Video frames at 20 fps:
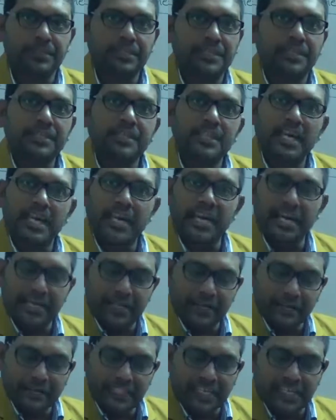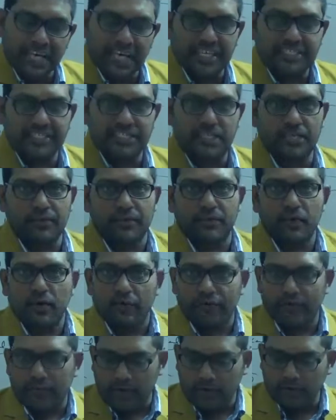the reducing nature
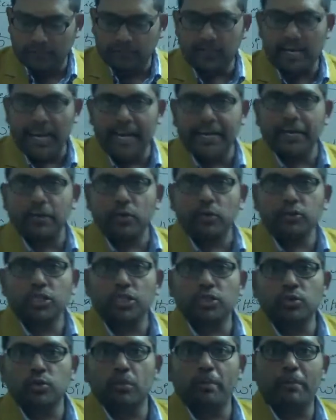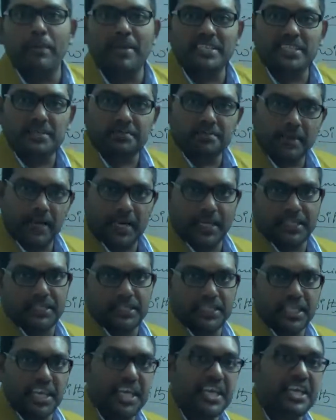from nitrogen to
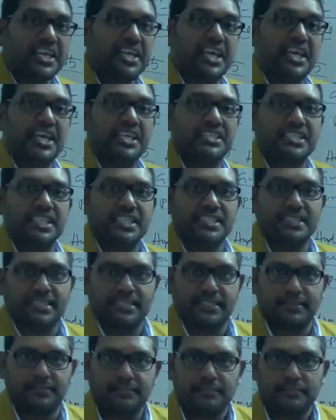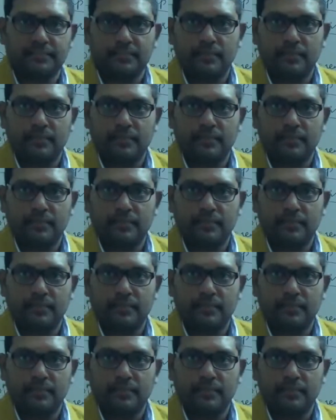bismuth increases.